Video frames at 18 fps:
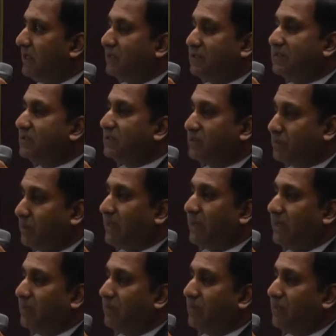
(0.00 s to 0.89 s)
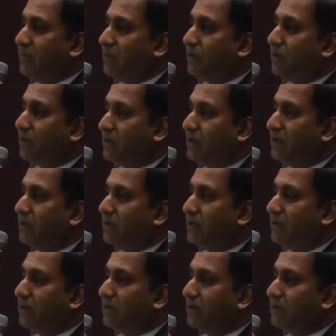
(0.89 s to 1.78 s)
and this is why we thought
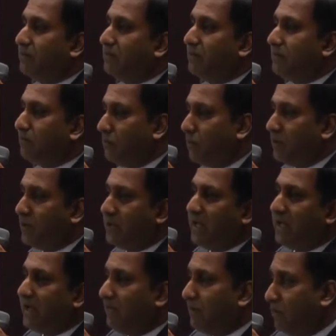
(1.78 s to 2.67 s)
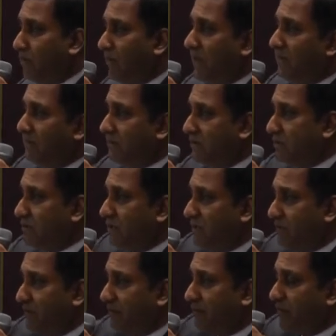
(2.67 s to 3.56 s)
uh, we wanted have to have this
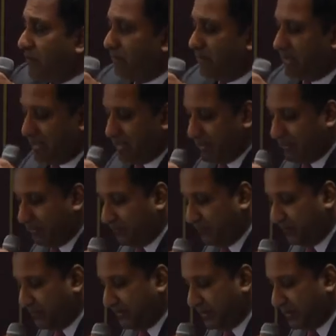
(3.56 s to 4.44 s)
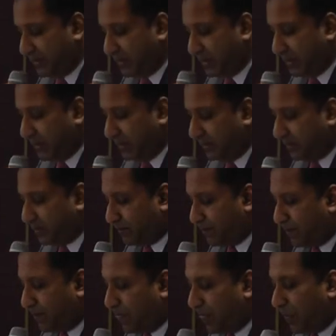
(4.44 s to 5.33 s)
sort of a format.
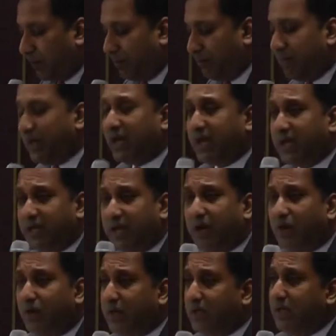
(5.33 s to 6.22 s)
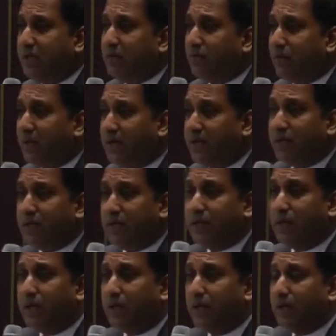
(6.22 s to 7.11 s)
May I now invite
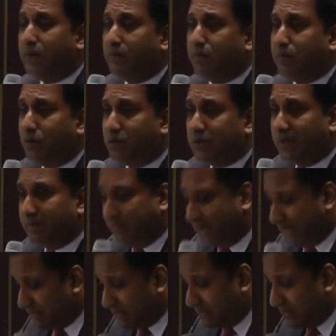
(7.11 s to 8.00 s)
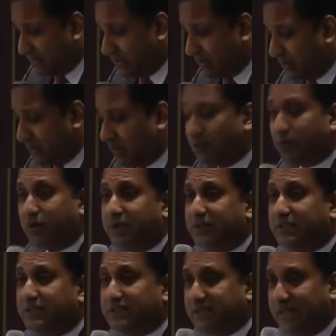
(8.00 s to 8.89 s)
uh, both Ambassador
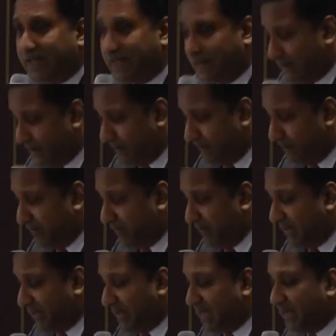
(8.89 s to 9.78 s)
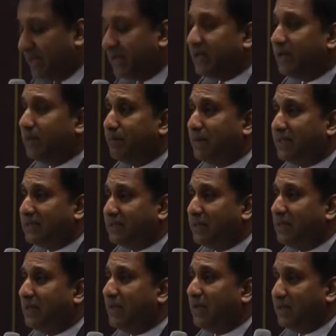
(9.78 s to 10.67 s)
Ronen Sen and
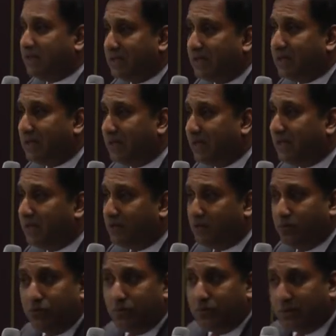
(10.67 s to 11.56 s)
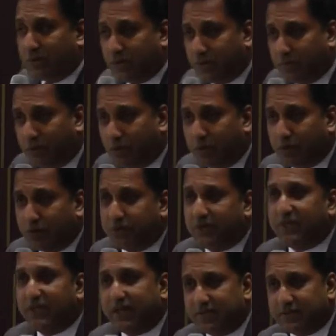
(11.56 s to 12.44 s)
Ambassador Latha Reddy to come
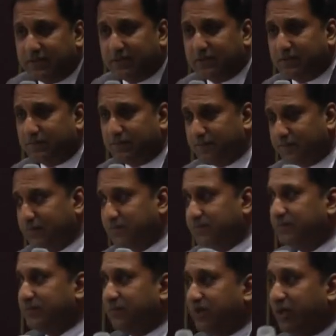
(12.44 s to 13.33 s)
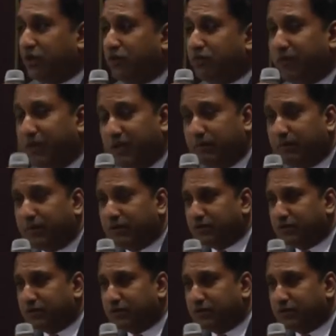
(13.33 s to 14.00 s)
onto the dais. Thank you very